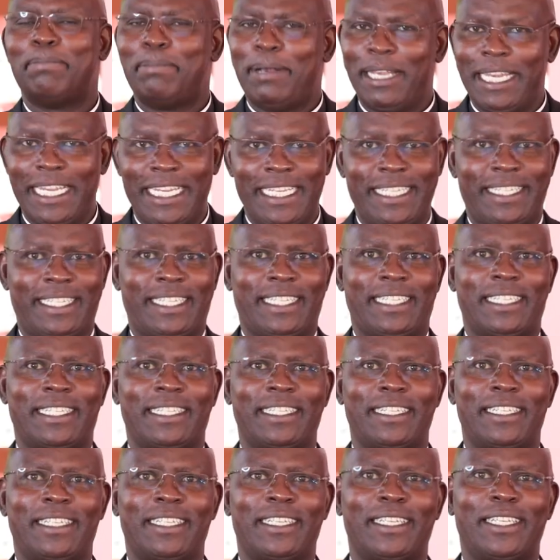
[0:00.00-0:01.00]
Please,
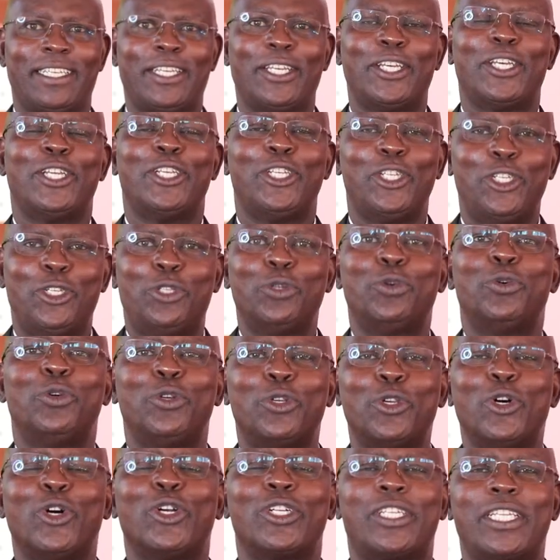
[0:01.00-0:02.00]
do
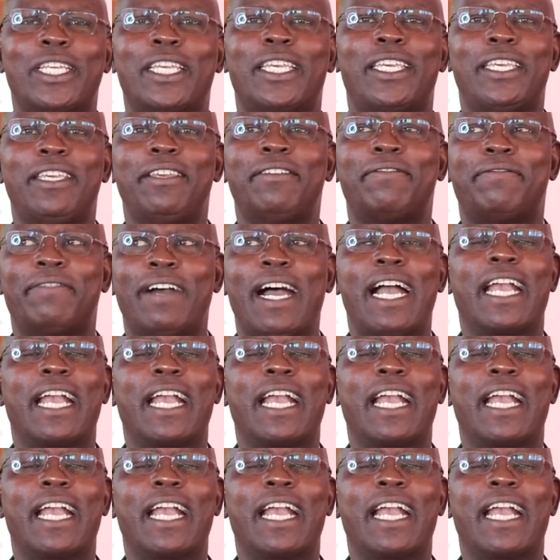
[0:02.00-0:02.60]
not give